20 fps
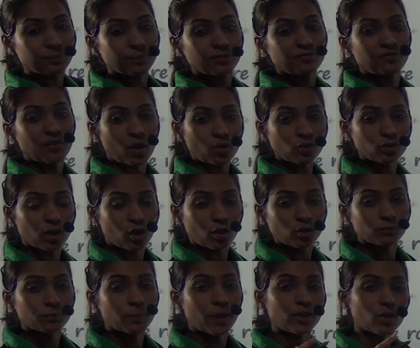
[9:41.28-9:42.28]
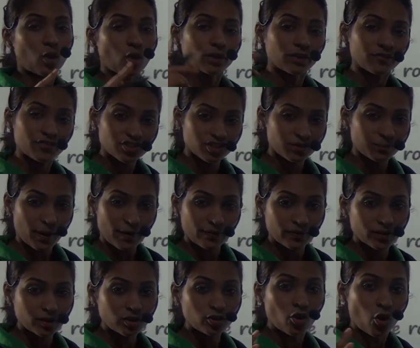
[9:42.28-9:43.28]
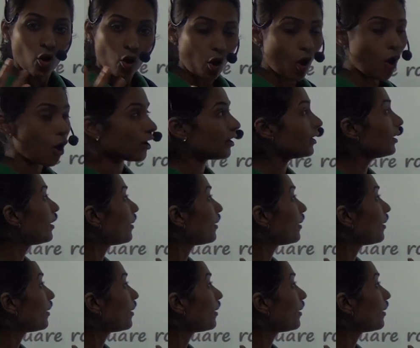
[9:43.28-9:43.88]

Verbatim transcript: can be found out by long division method or